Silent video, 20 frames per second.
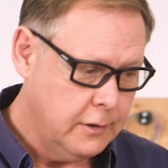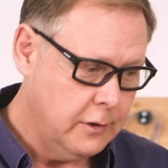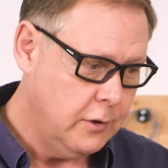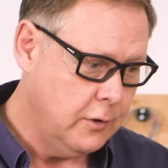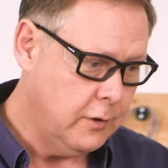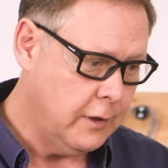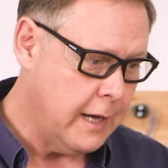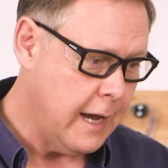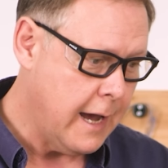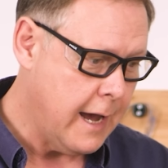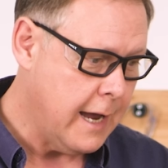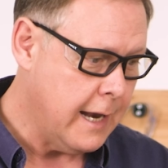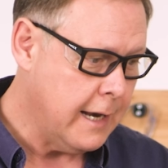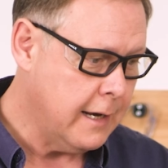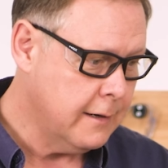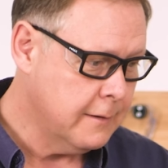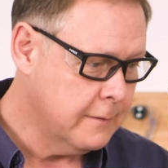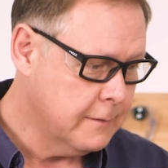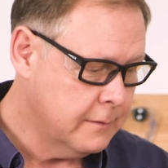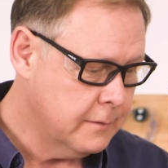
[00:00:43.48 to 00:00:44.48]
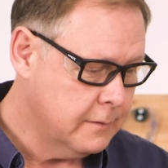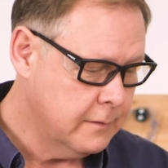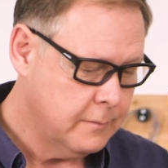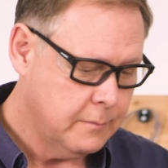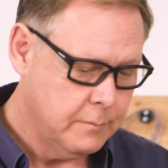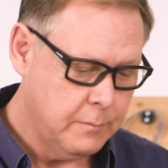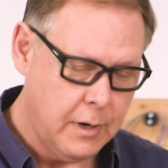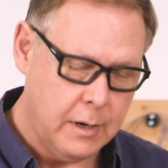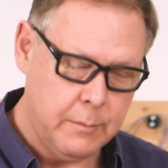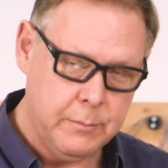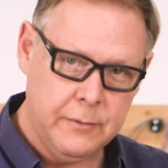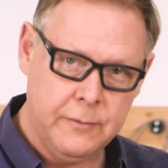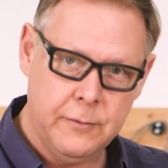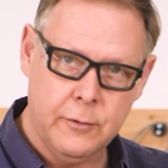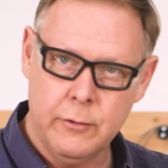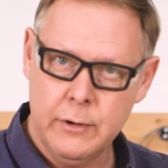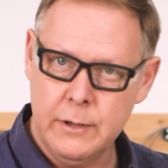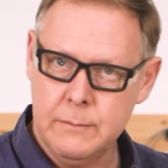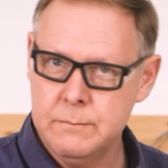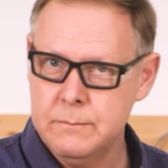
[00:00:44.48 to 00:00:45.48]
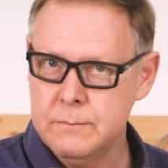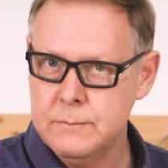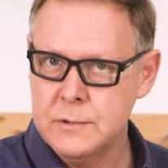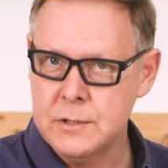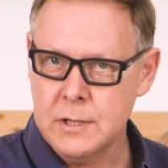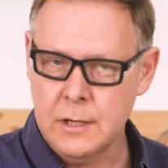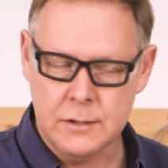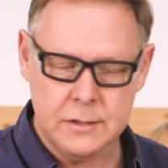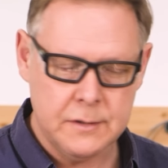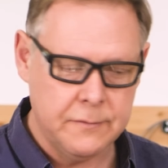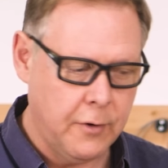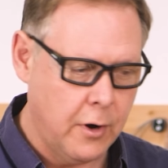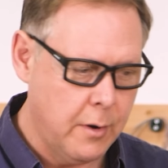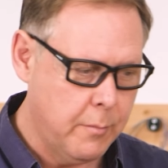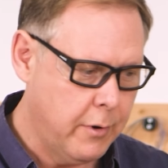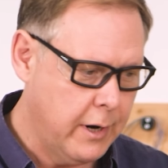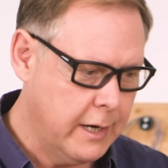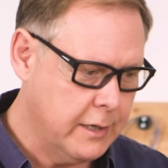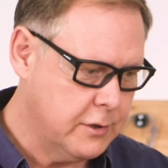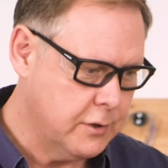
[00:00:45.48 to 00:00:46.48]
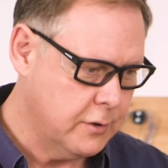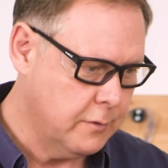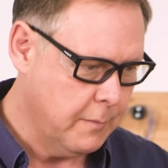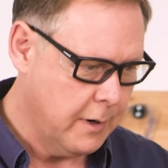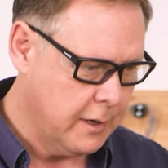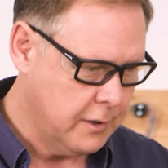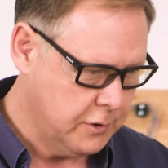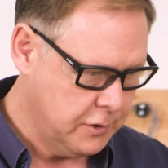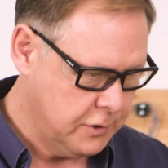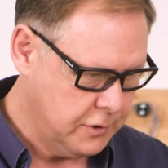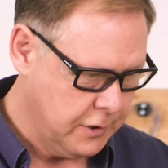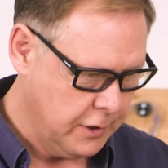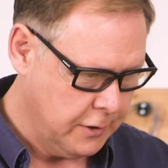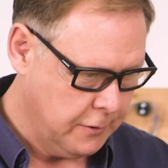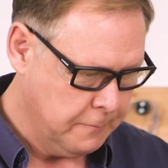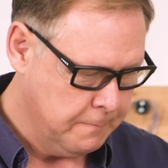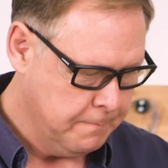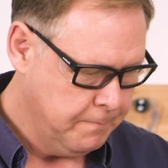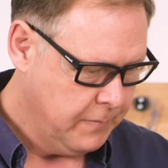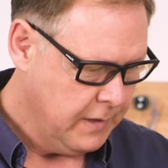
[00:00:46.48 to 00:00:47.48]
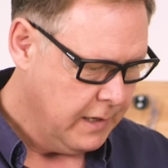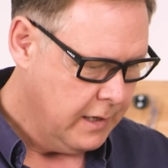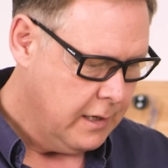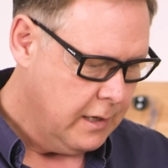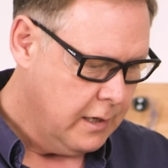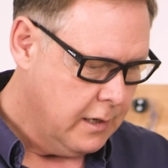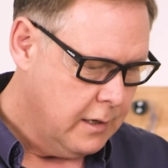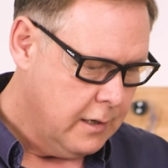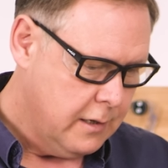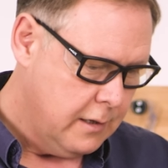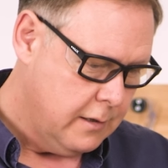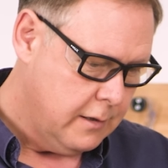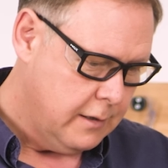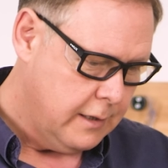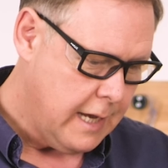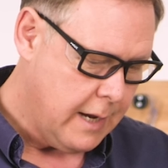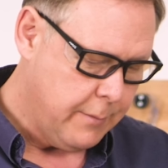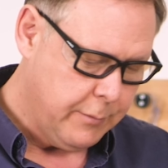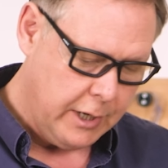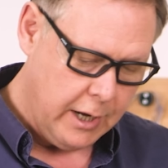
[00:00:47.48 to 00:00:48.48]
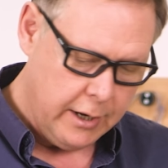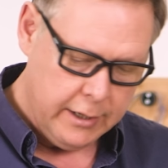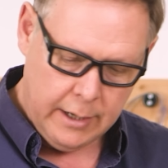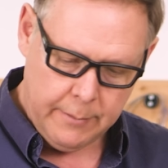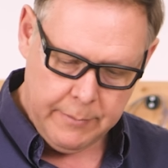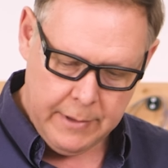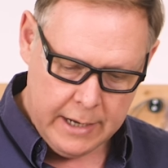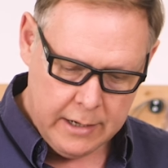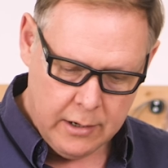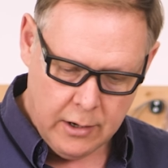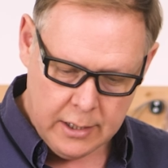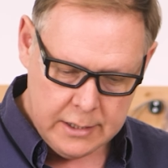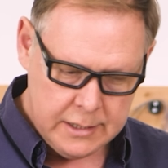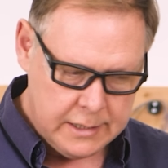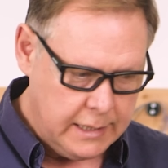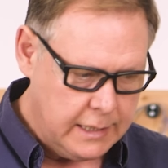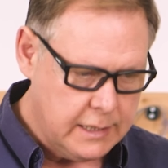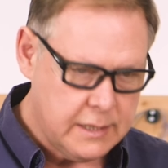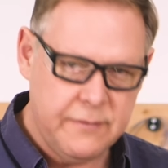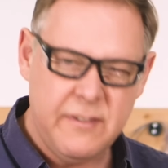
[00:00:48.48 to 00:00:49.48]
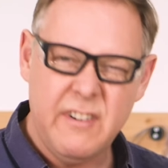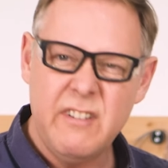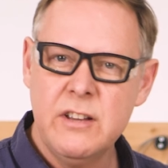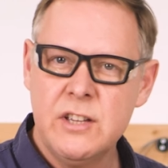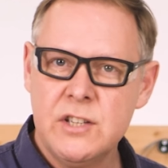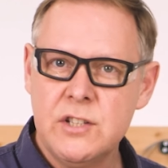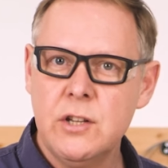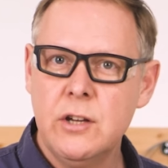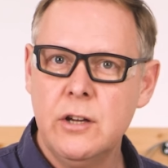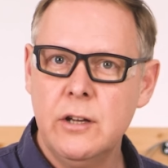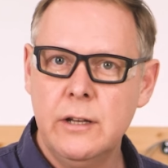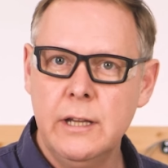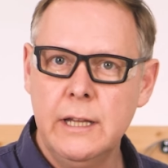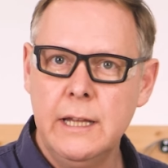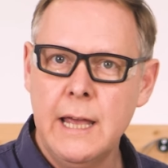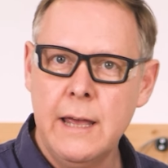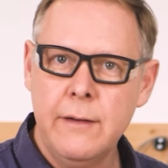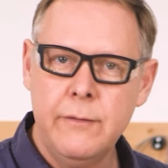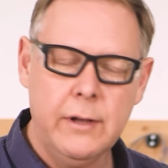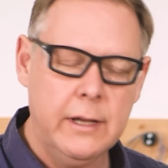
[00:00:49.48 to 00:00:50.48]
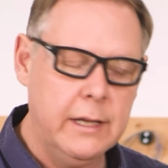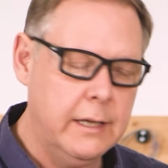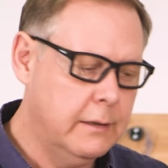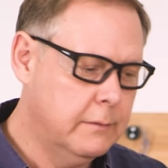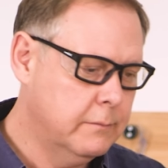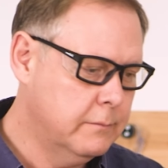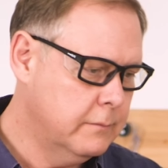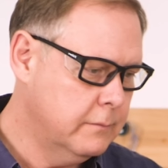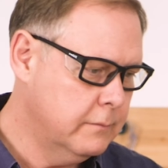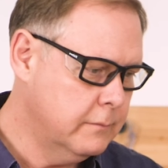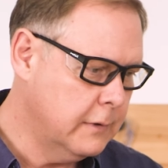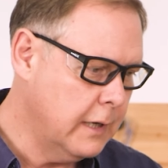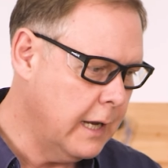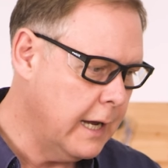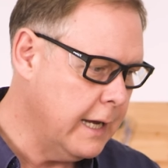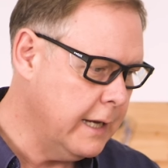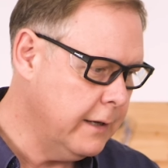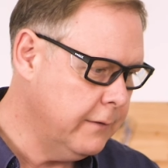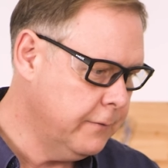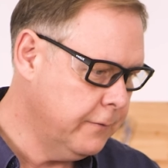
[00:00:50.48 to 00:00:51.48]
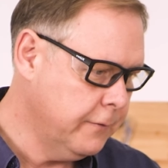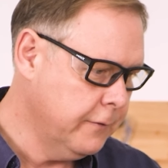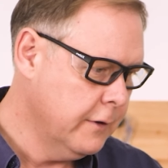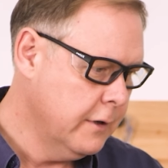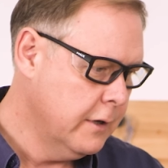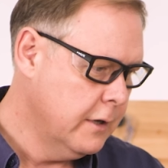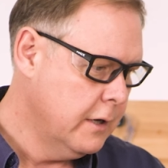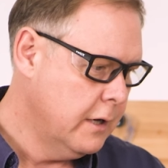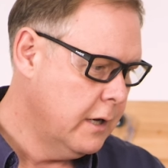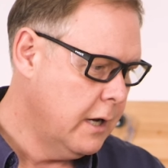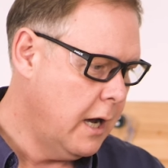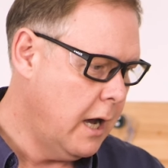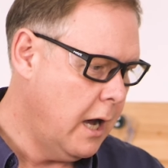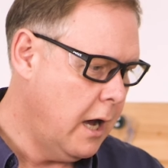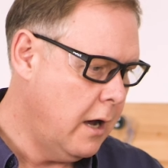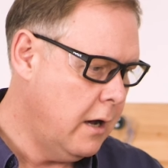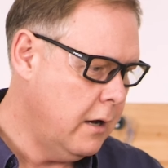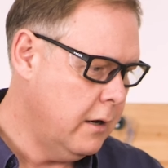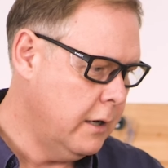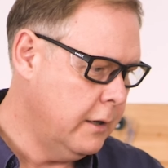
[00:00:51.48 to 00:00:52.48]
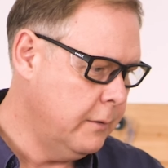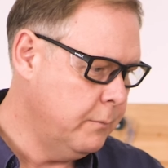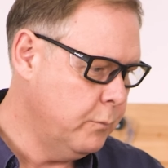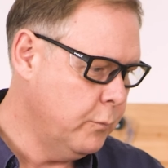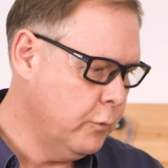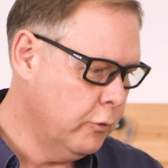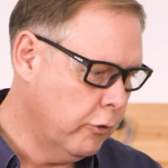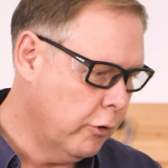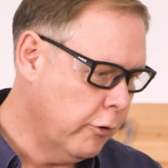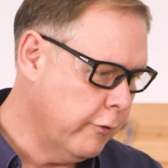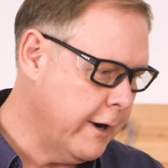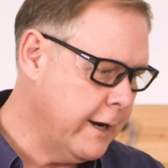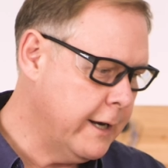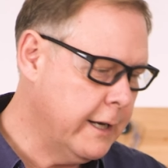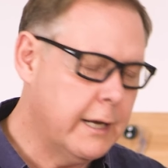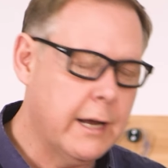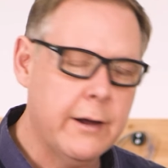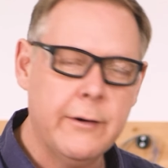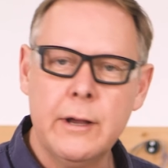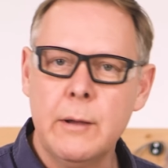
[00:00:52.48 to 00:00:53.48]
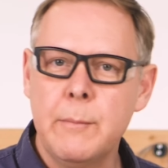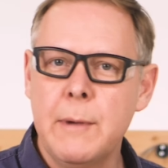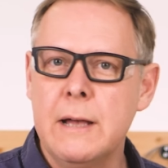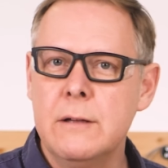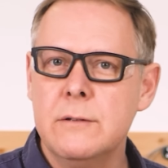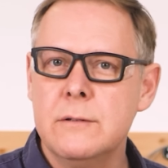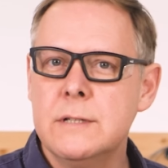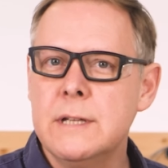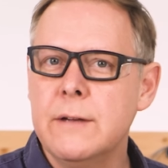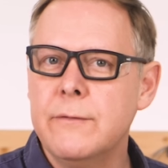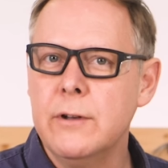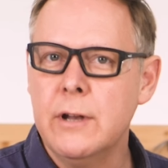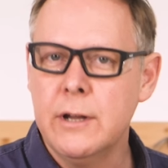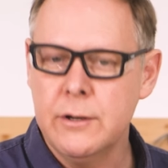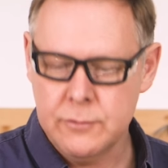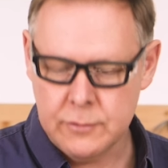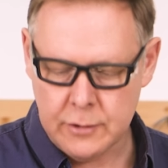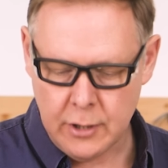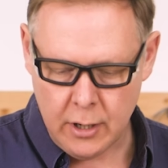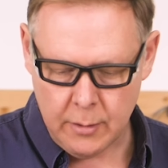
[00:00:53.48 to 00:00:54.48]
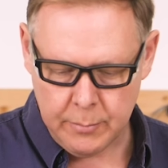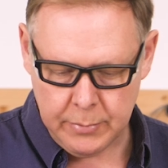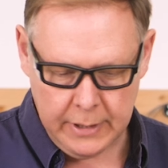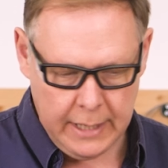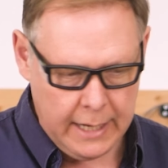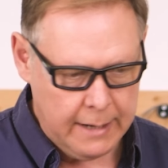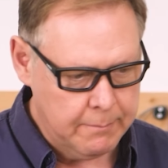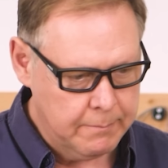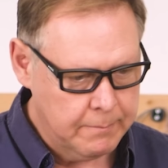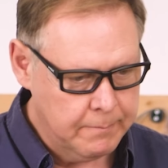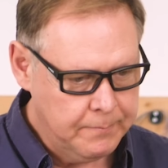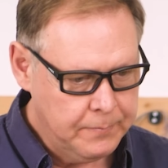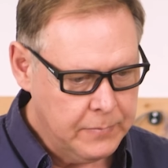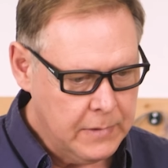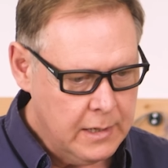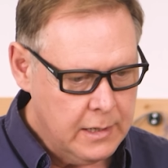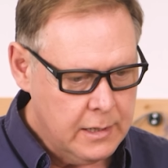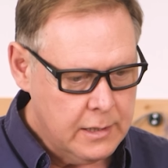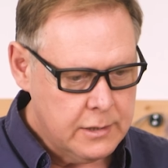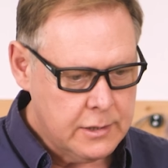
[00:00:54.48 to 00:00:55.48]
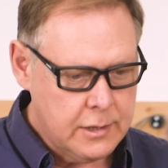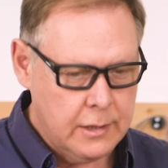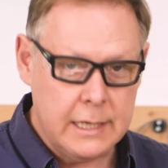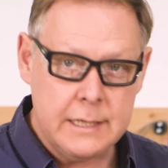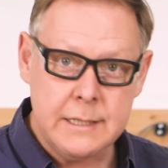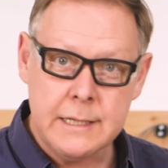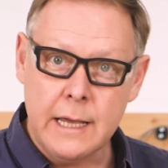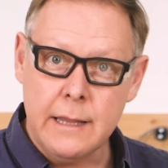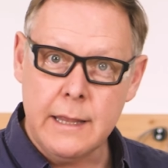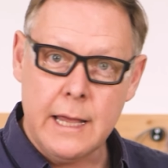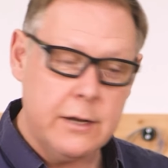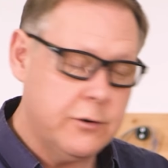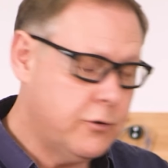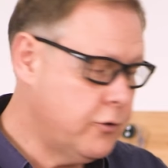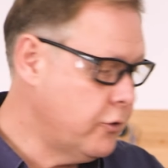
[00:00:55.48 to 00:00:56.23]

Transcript: you can, but before it starts to vibrate too much. So yeah, we're going up there nicely. It's a very sturdy, heavy lathe, and we're already going about 700 RPM. So let's get that